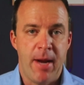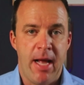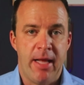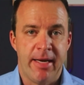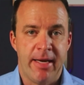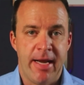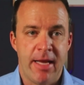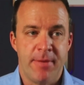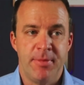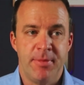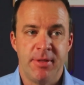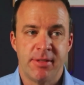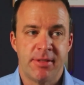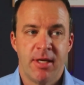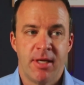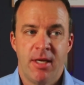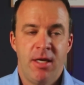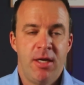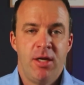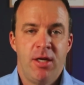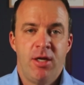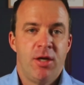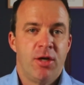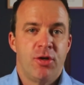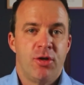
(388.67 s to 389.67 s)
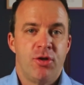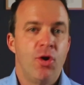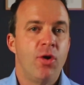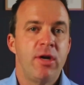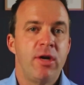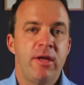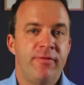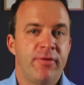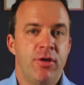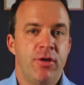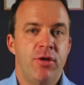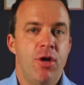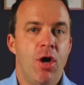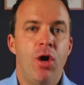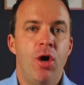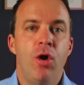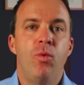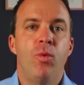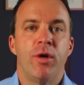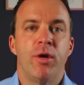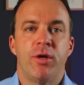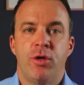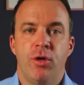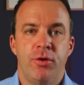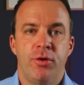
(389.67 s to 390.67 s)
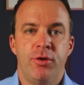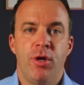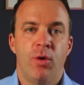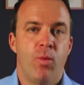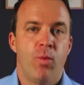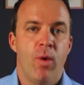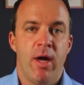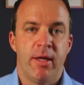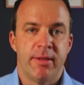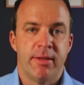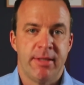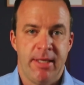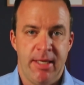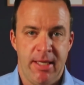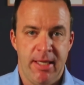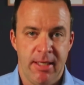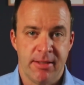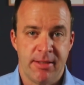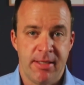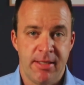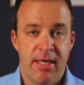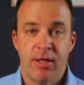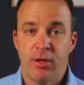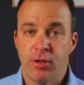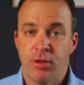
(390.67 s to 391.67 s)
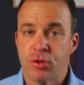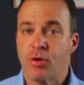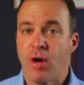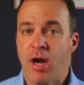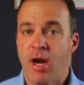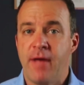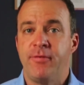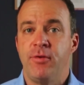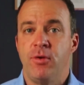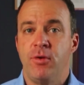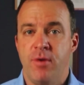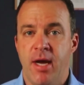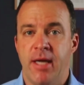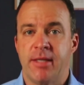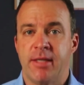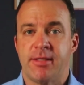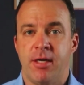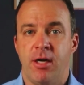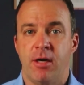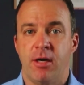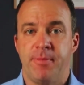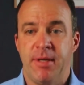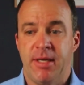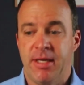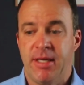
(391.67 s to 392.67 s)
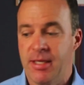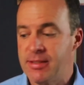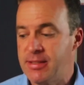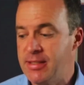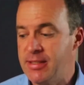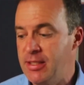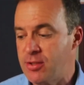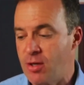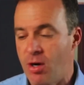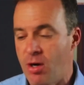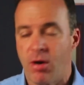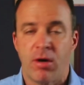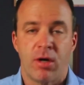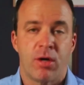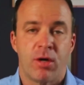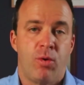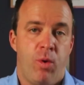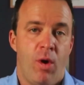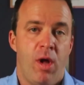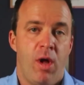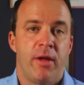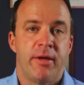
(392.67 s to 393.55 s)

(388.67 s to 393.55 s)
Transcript: Edmonds, don't even know what Goodyear welted is. And it'll drive you nuts here because these are a quality